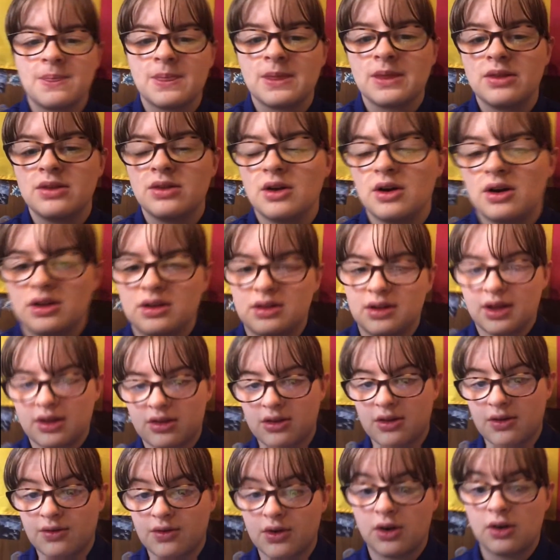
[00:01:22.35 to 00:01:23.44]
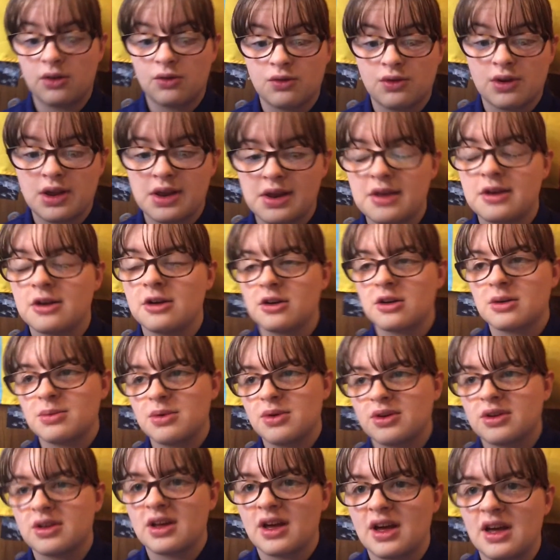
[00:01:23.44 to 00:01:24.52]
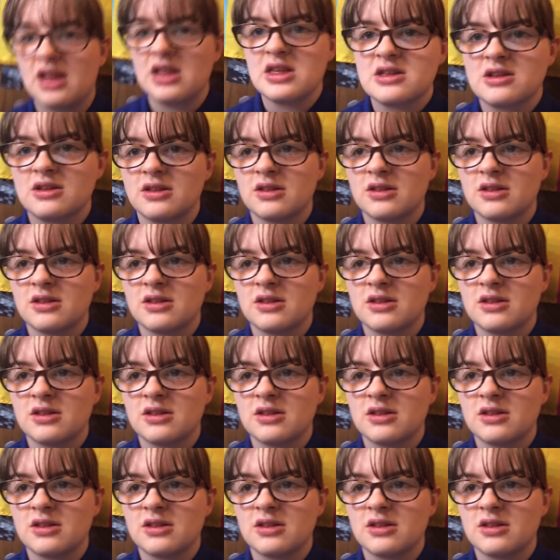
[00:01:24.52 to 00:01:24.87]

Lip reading: not unless you've got really good communication.